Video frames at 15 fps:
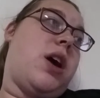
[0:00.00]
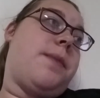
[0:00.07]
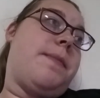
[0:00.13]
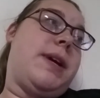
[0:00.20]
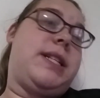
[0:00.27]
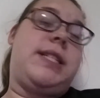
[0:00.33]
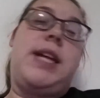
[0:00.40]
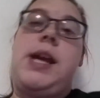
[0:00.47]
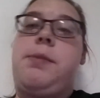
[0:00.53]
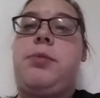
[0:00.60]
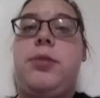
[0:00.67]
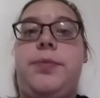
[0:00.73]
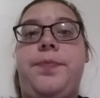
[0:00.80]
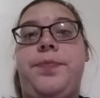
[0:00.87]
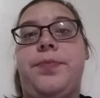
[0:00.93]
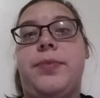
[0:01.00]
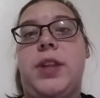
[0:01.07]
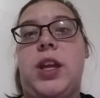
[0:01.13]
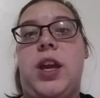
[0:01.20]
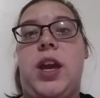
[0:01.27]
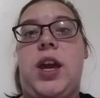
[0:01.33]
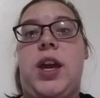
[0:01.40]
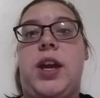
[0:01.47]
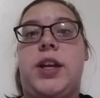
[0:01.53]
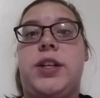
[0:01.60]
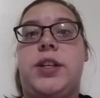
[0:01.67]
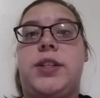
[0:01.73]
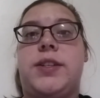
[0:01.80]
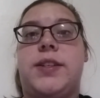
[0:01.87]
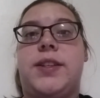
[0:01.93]
my table,
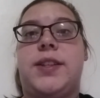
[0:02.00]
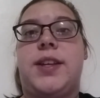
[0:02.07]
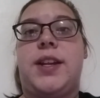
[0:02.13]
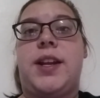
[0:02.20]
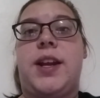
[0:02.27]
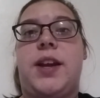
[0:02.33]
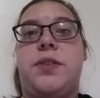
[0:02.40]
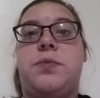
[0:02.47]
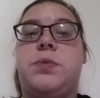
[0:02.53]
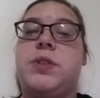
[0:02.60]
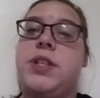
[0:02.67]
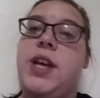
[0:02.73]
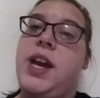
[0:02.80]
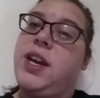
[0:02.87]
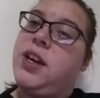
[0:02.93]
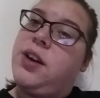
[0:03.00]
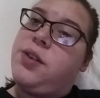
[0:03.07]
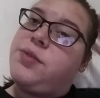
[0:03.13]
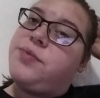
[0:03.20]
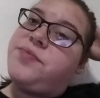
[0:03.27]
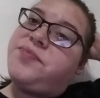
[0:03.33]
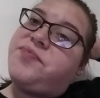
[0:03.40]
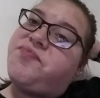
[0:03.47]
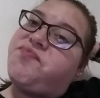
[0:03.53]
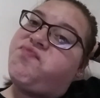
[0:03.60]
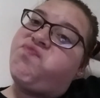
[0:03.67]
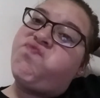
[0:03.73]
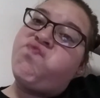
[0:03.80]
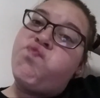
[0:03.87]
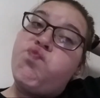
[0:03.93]
and then I was like, oh,
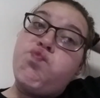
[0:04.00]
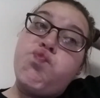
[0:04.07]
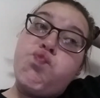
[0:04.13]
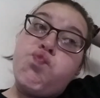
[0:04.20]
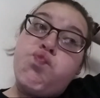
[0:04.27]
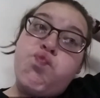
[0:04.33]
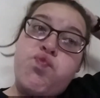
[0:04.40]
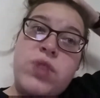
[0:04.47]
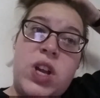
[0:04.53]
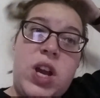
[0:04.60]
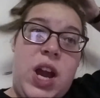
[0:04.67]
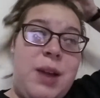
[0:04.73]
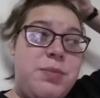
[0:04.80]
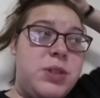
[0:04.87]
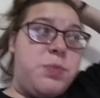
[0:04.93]
I'm